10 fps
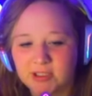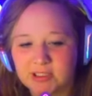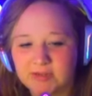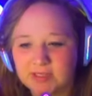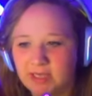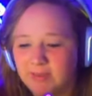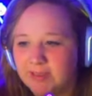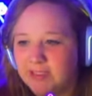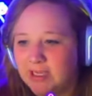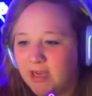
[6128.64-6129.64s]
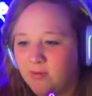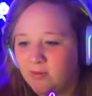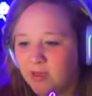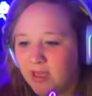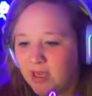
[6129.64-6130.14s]
ourselves to him and see how
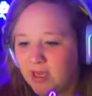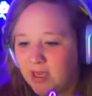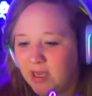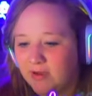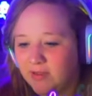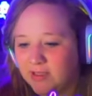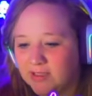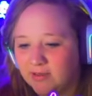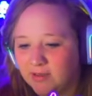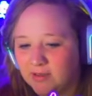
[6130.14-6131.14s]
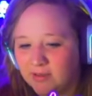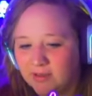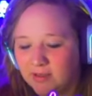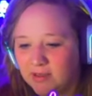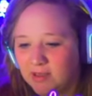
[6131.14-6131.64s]
we, uh, how things are.
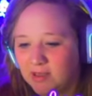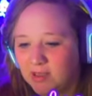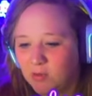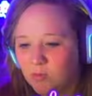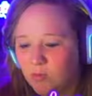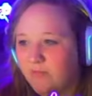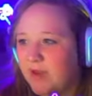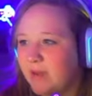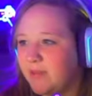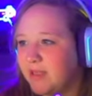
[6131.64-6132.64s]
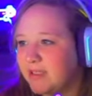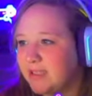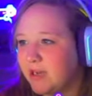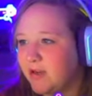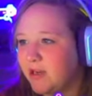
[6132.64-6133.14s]
We'll vibe things
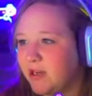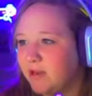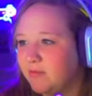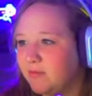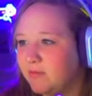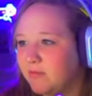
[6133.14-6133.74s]
out, you know?